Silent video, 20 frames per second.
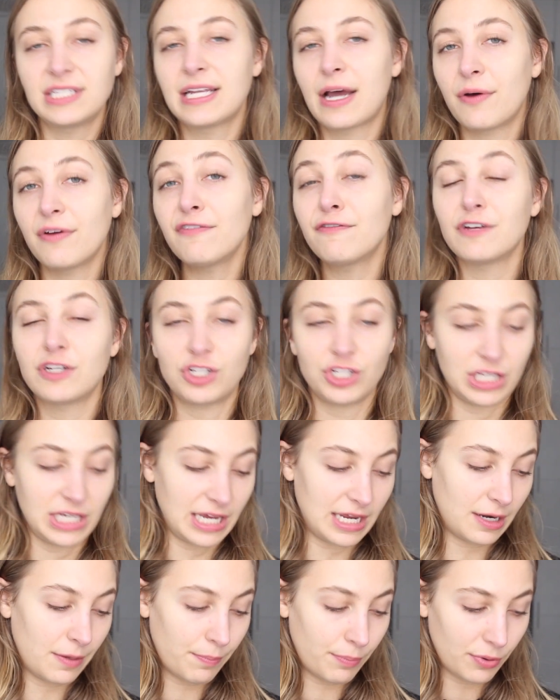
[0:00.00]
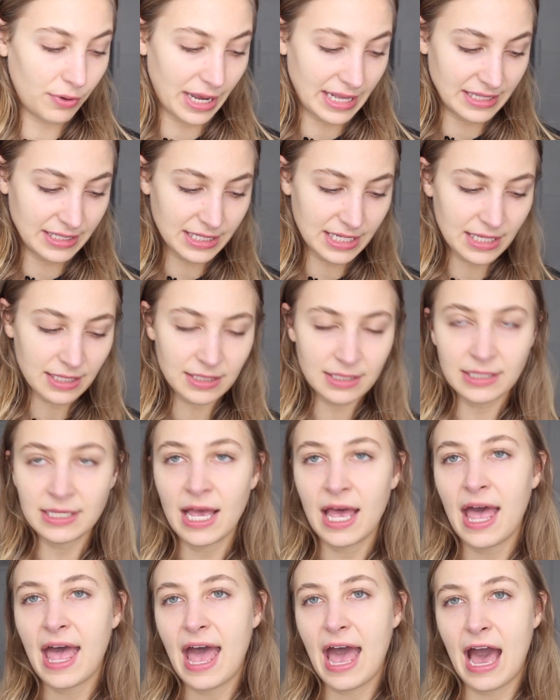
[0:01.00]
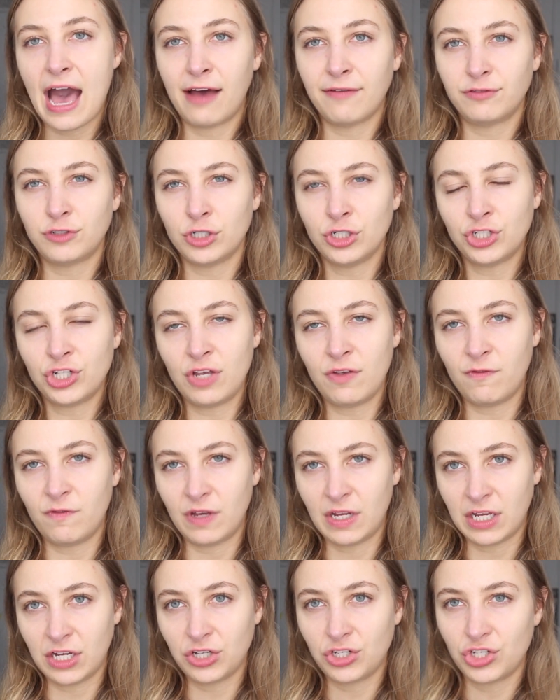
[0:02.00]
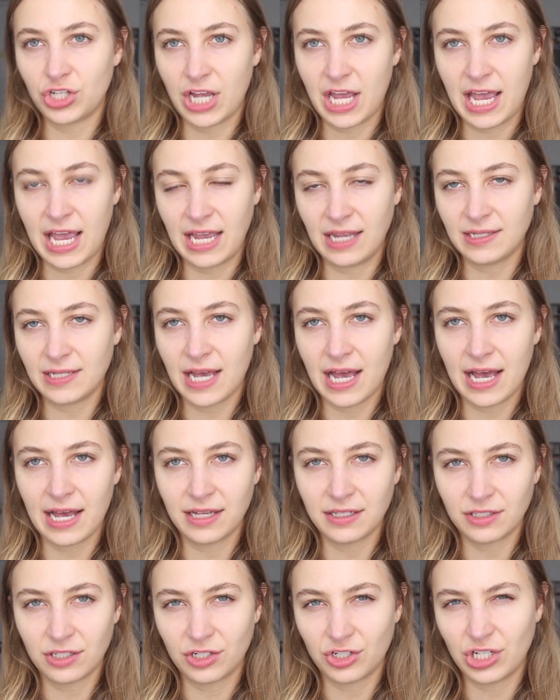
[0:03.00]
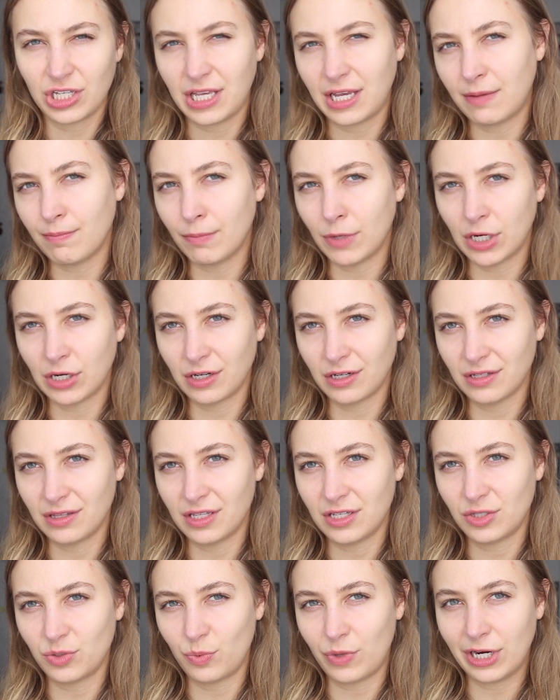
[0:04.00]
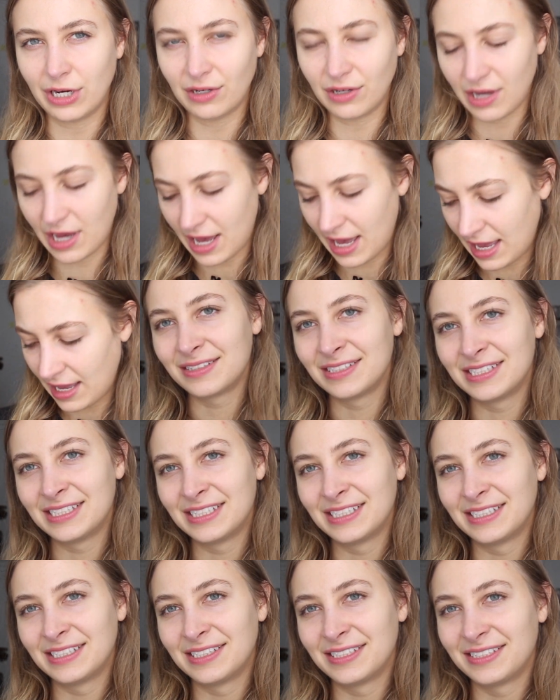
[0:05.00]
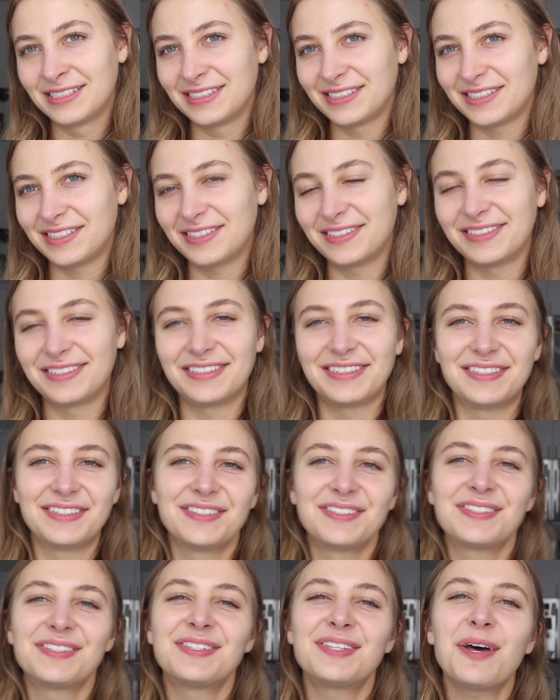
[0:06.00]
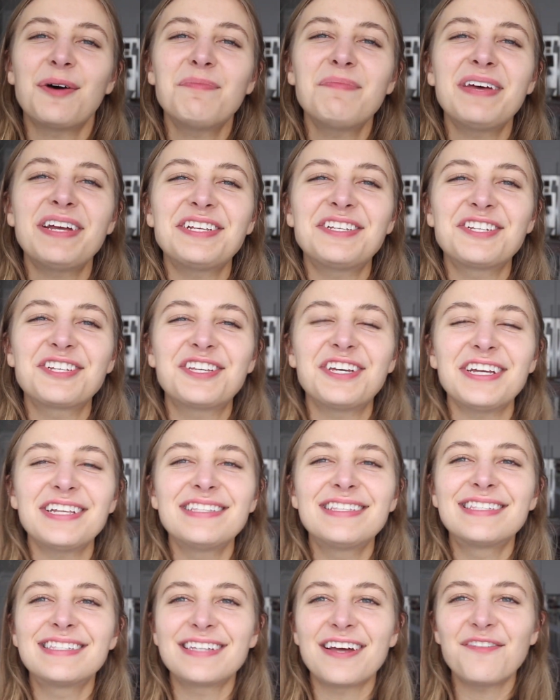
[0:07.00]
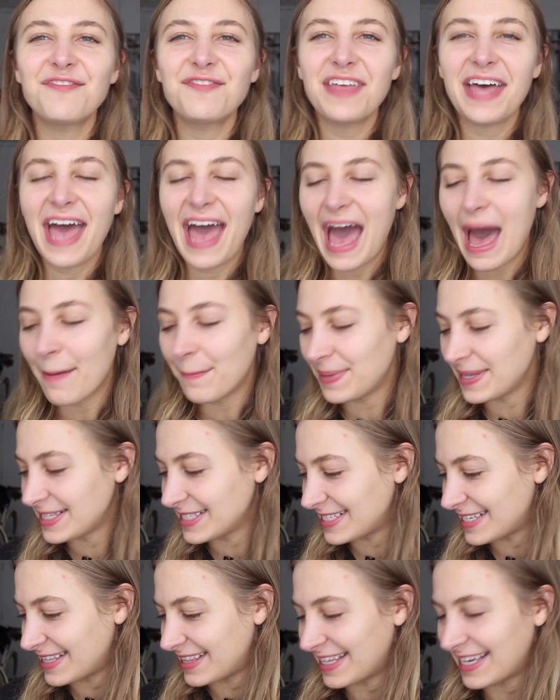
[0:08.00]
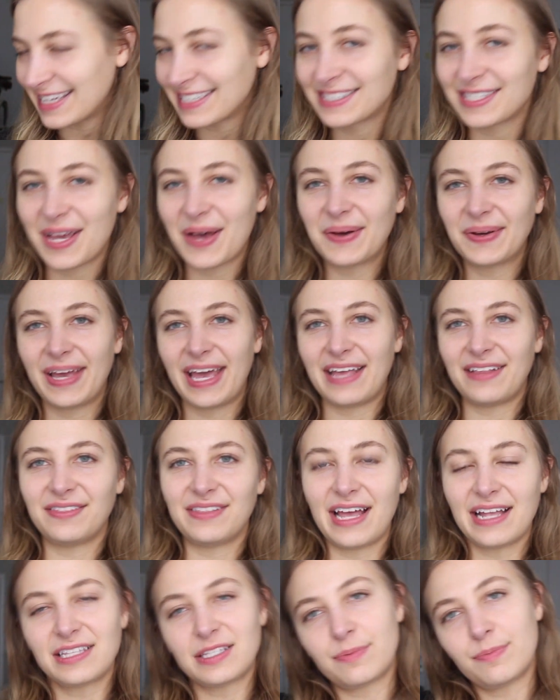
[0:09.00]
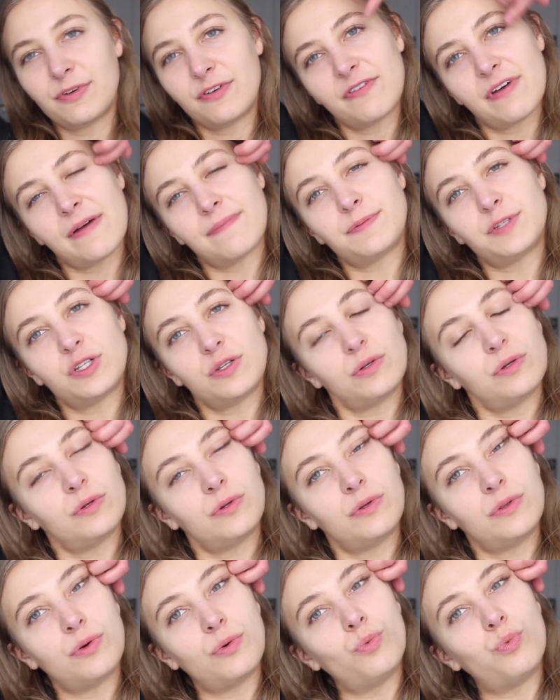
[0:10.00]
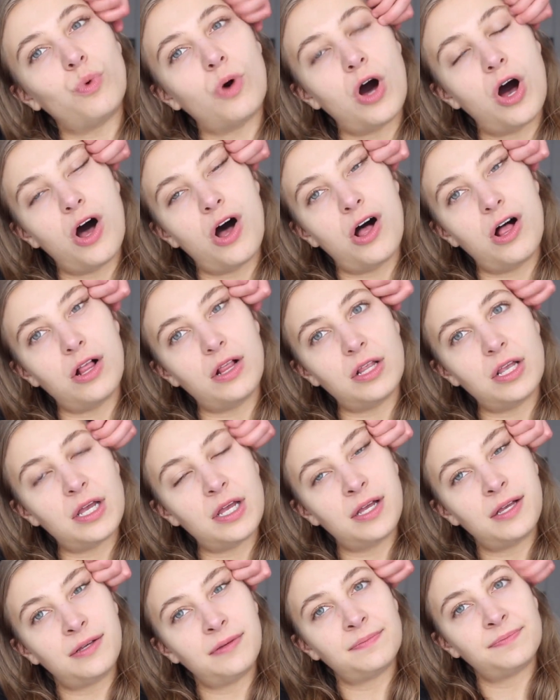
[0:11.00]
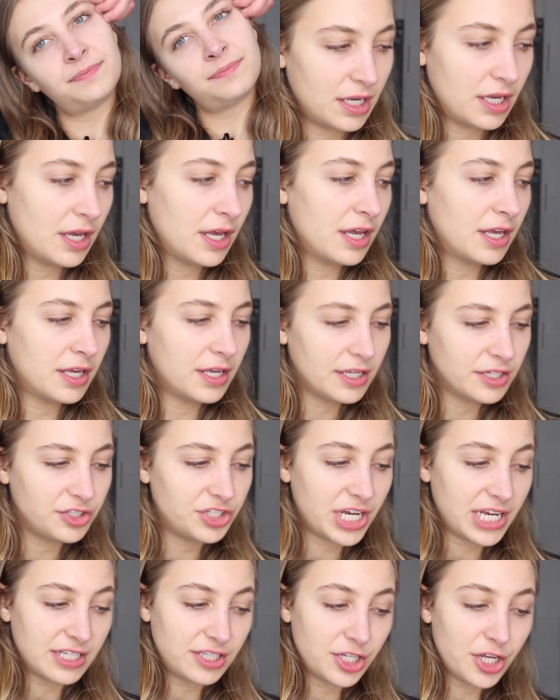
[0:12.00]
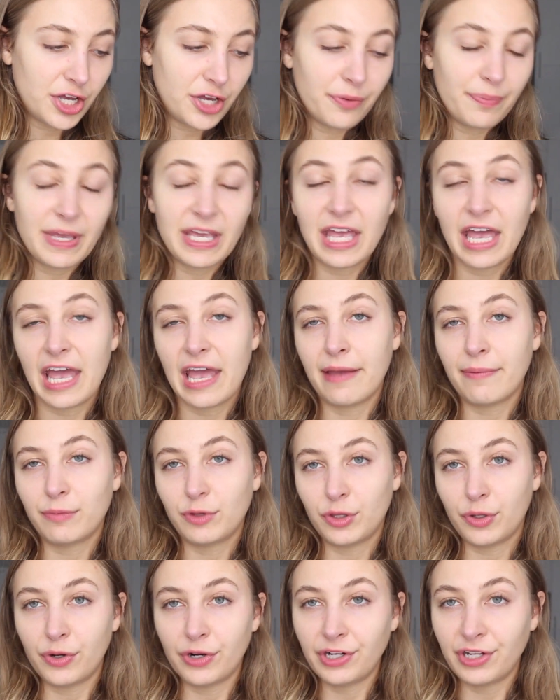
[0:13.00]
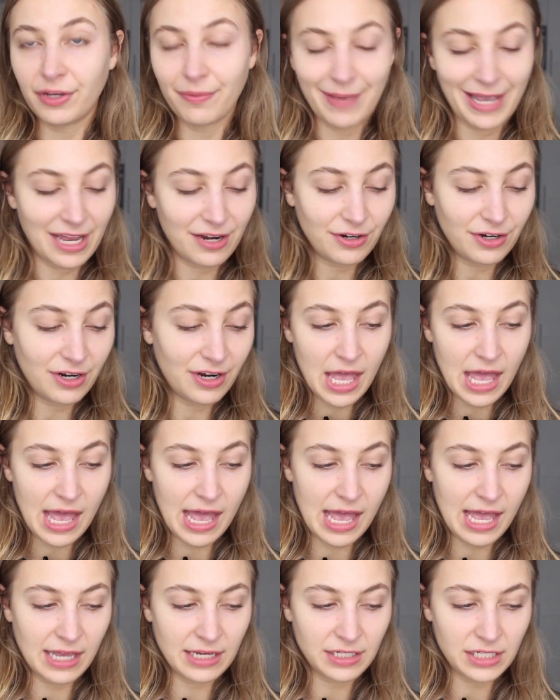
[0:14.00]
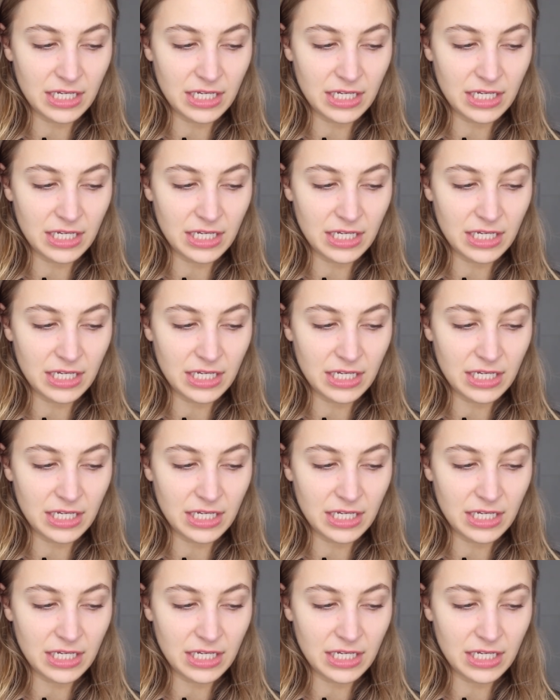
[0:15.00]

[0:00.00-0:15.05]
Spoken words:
now officially an apprentice after she finished a task. She like murdered this weird guy. Oh, there's so much good stuff that happens in this. Okay, let's move up to the Wall. Jay Snow became Lord Commander, and